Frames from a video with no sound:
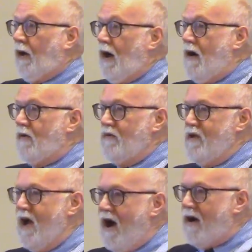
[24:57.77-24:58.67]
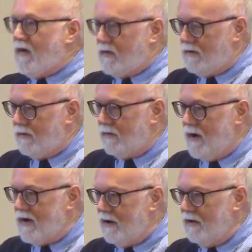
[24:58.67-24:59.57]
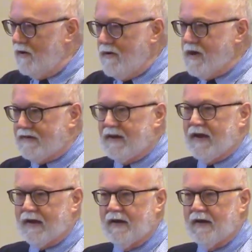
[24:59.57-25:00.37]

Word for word: Oh no, what a lunatic.